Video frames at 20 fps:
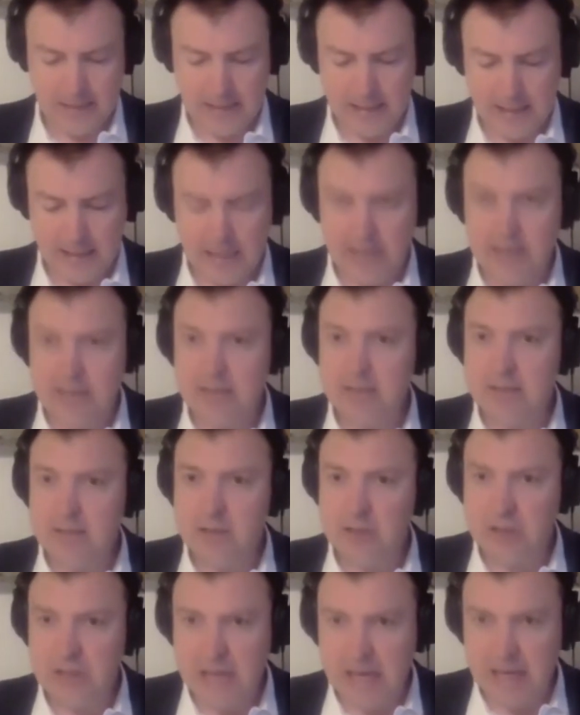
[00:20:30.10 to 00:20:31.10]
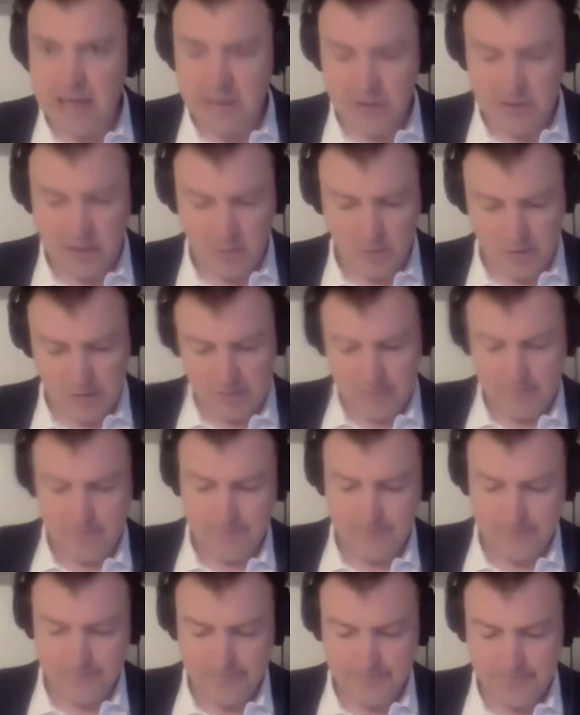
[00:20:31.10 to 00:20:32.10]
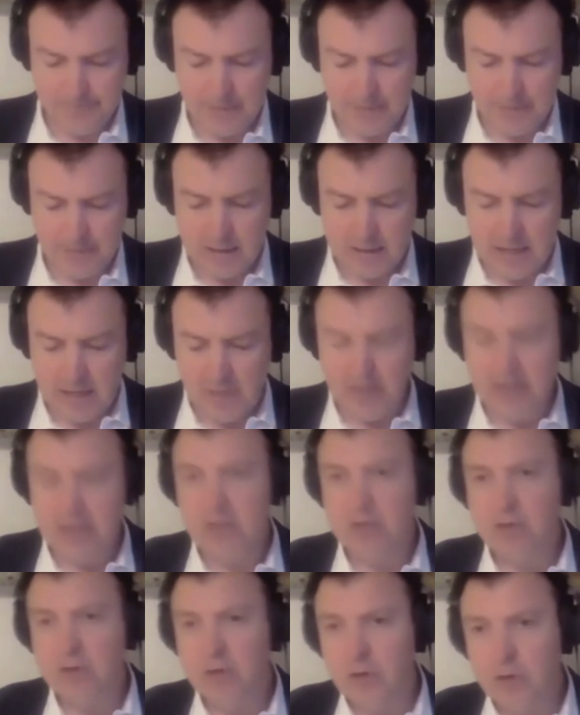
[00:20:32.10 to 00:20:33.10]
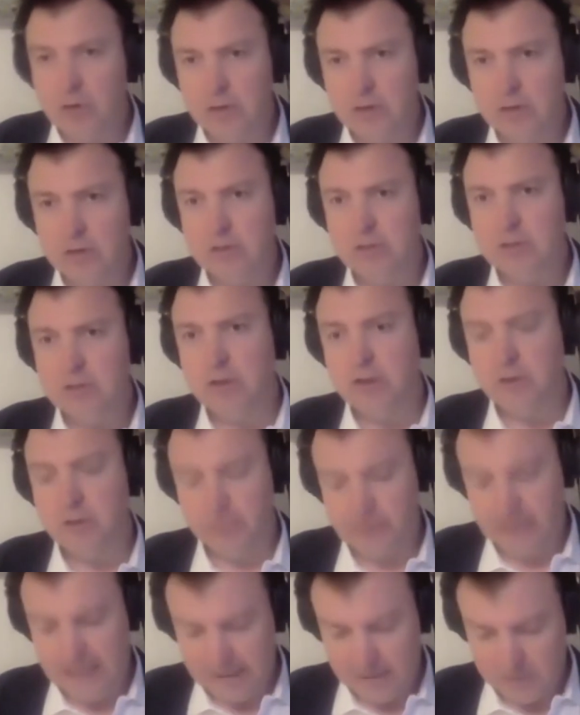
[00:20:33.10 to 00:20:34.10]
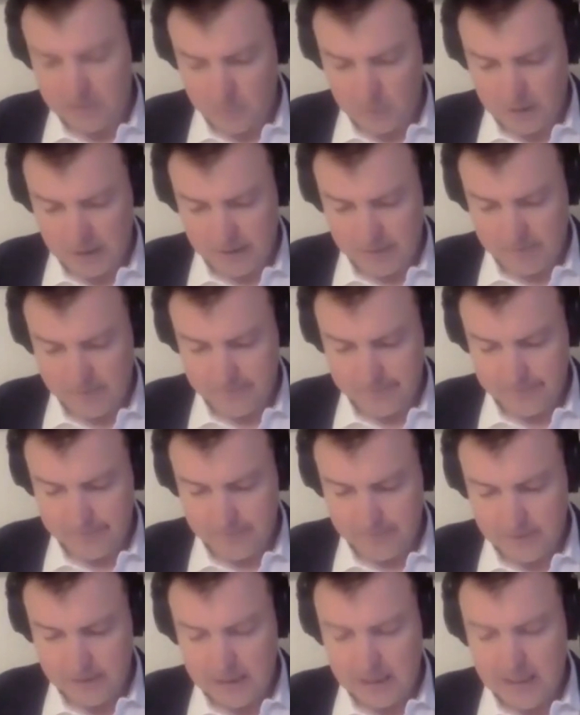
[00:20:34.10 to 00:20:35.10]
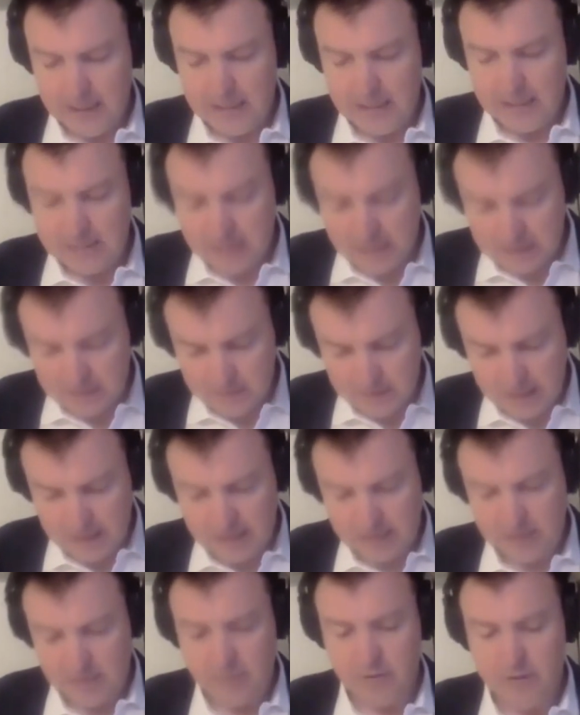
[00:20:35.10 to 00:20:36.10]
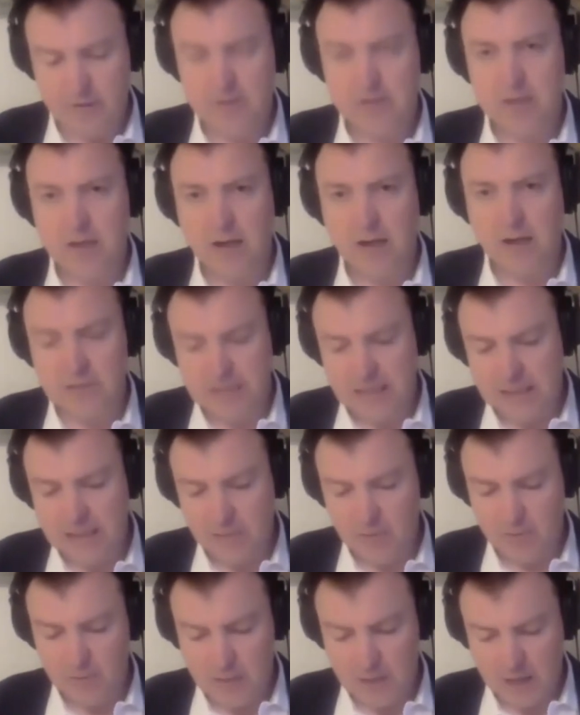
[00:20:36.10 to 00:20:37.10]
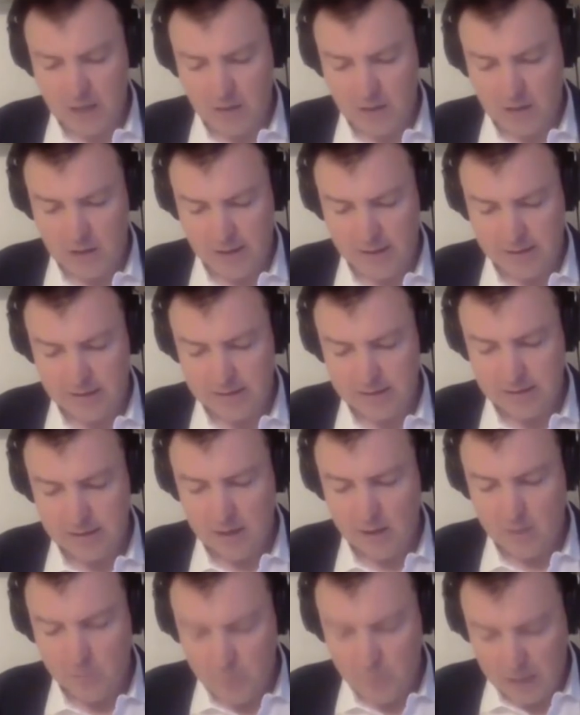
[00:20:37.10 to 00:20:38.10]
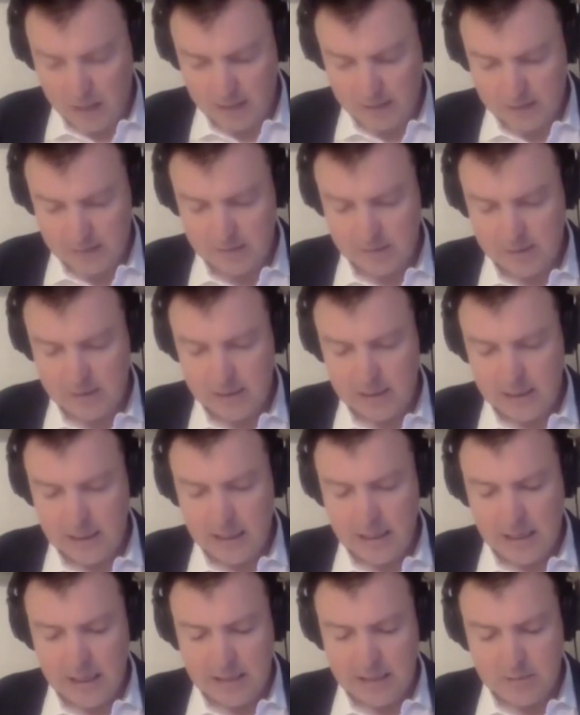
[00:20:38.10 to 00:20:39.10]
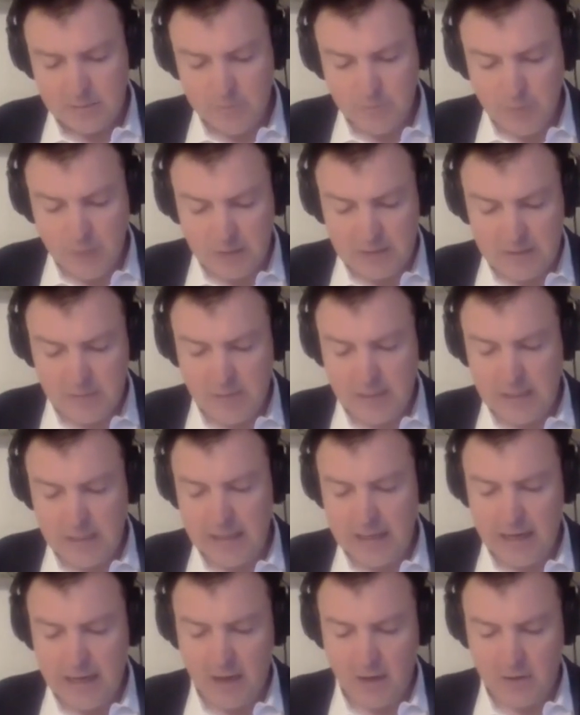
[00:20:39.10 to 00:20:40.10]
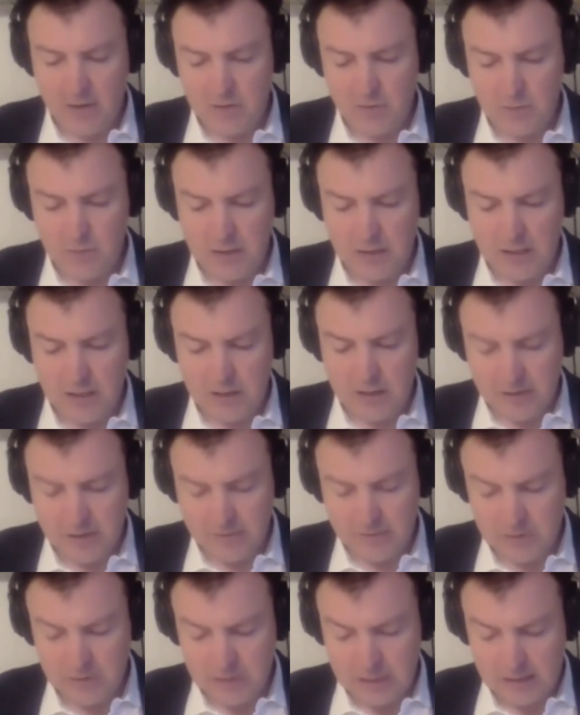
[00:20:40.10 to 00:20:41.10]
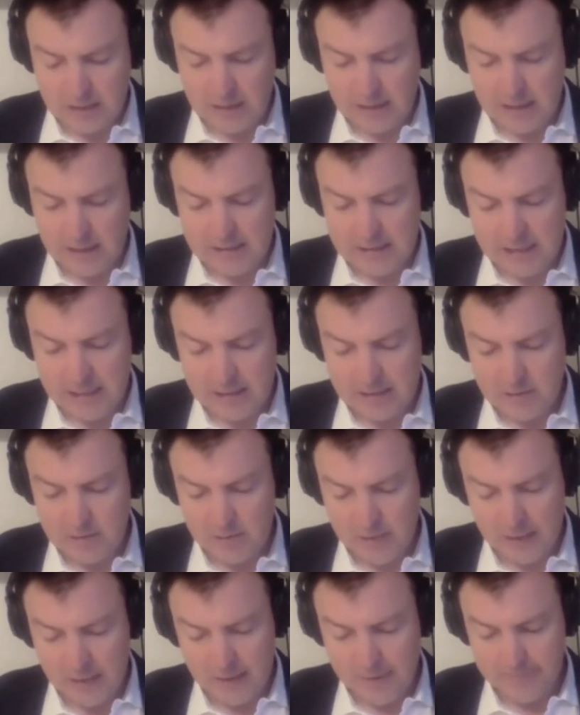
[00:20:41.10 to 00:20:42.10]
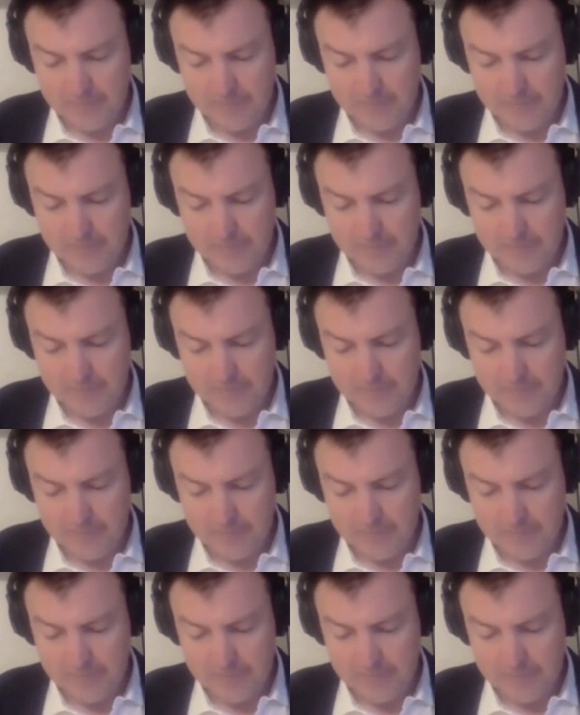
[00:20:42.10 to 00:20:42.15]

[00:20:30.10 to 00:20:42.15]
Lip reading: And this is a challenging one. Now, it is good to do philanthropy. It does make a difference. I've seen it with my own eyes. But as multimillionaire entrepreneur Jafar Shalki said to me,